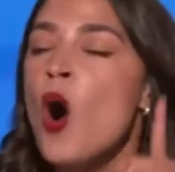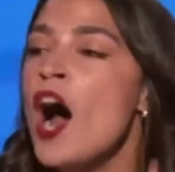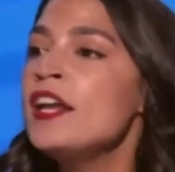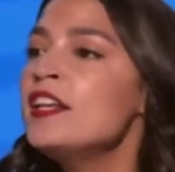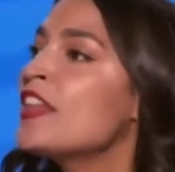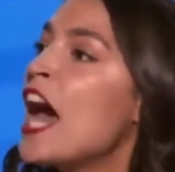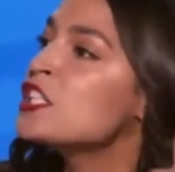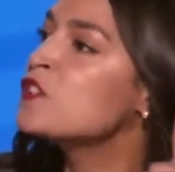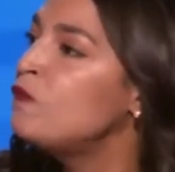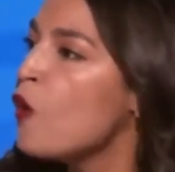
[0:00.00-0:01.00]
one
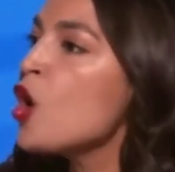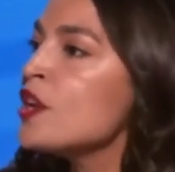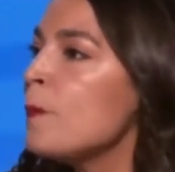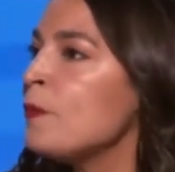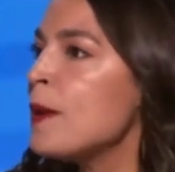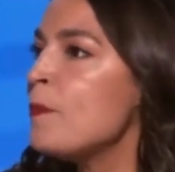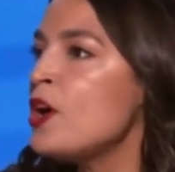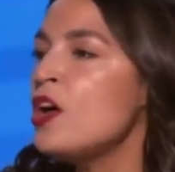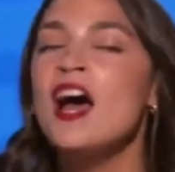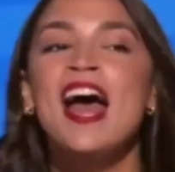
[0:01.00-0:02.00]
that is for the
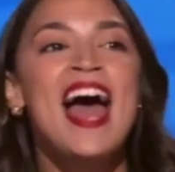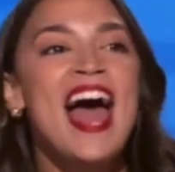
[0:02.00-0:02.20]
people